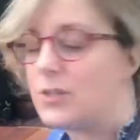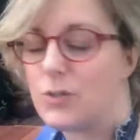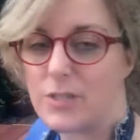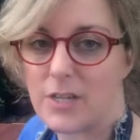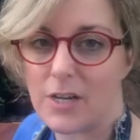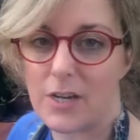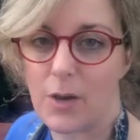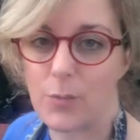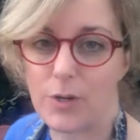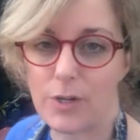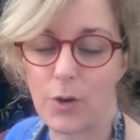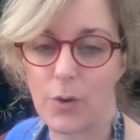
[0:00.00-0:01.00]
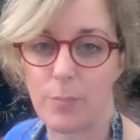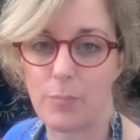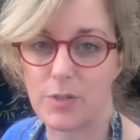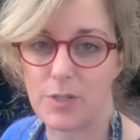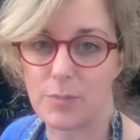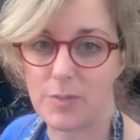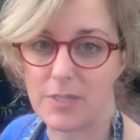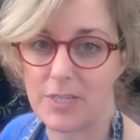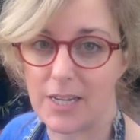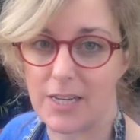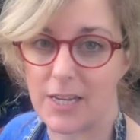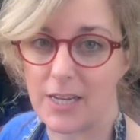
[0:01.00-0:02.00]
goes down, I want to go ahead and put some
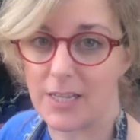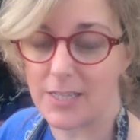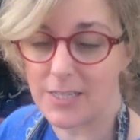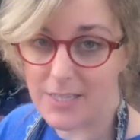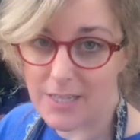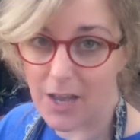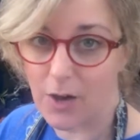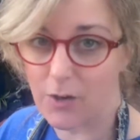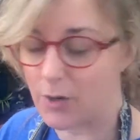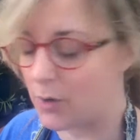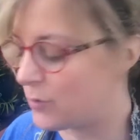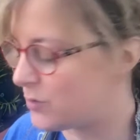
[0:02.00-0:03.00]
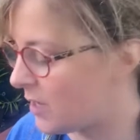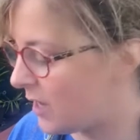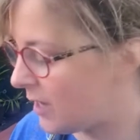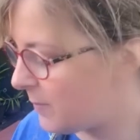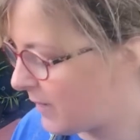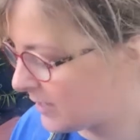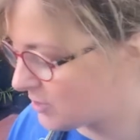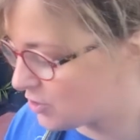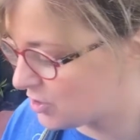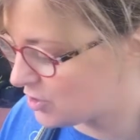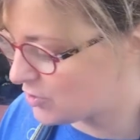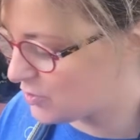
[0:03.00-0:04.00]
stain on it and see how it goes. I'm
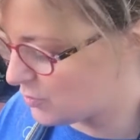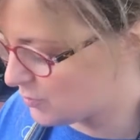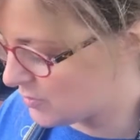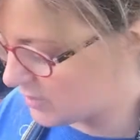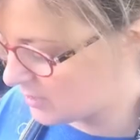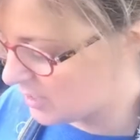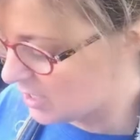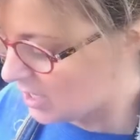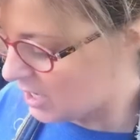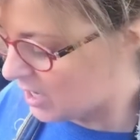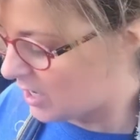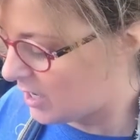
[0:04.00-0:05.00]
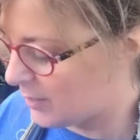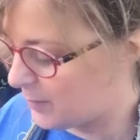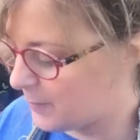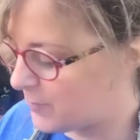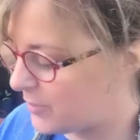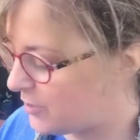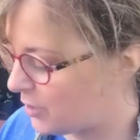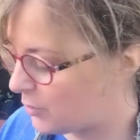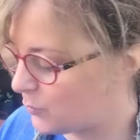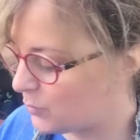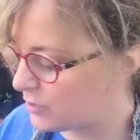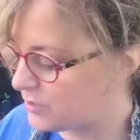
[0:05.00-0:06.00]
actually just using um, the
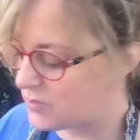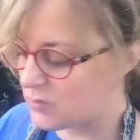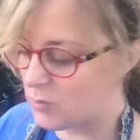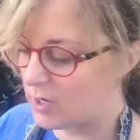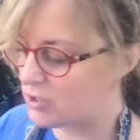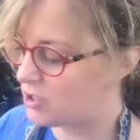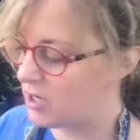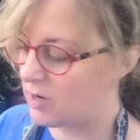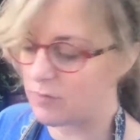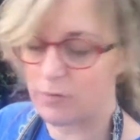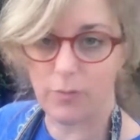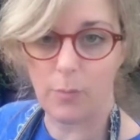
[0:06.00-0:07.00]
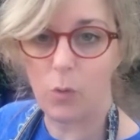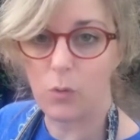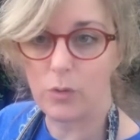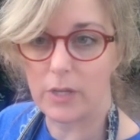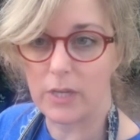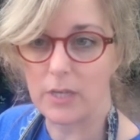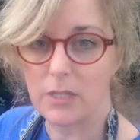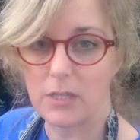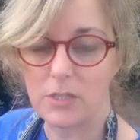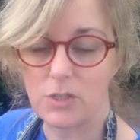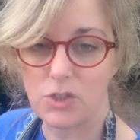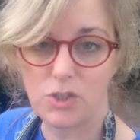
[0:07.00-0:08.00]
Dark Woods scratch cover from Old
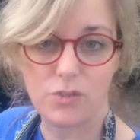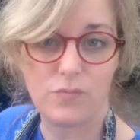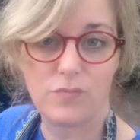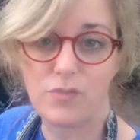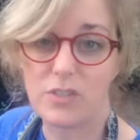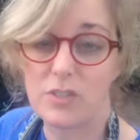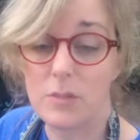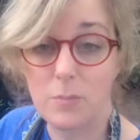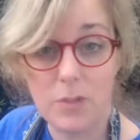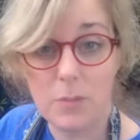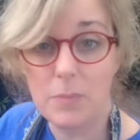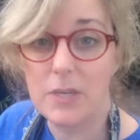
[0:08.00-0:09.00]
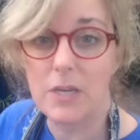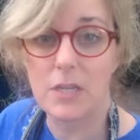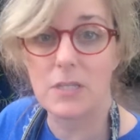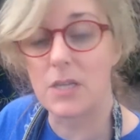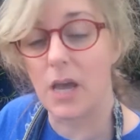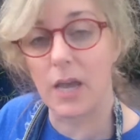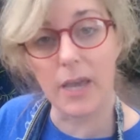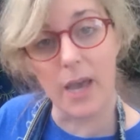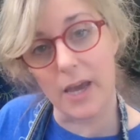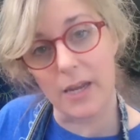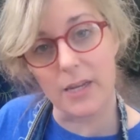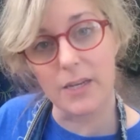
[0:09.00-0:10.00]
English simply because I
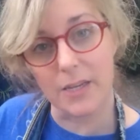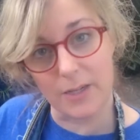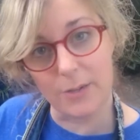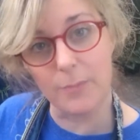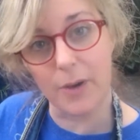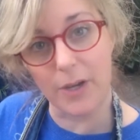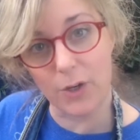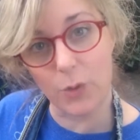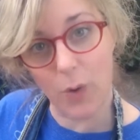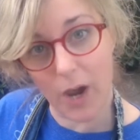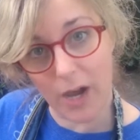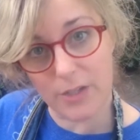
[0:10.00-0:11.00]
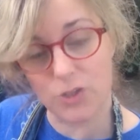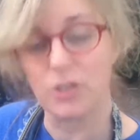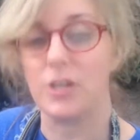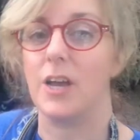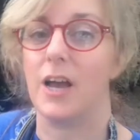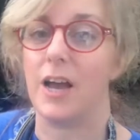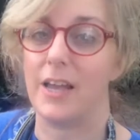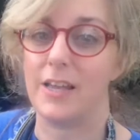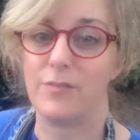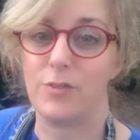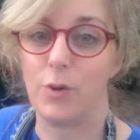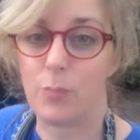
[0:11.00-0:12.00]
had it in my garage. I
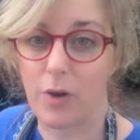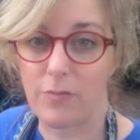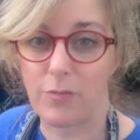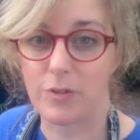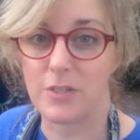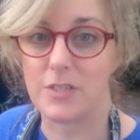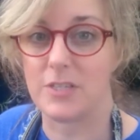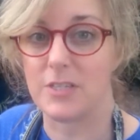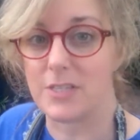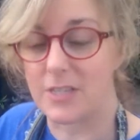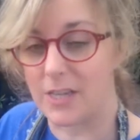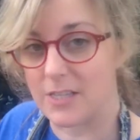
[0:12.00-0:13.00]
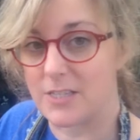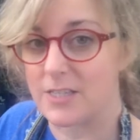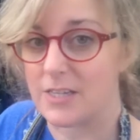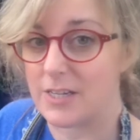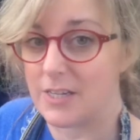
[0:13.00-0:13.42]
have no preference in stains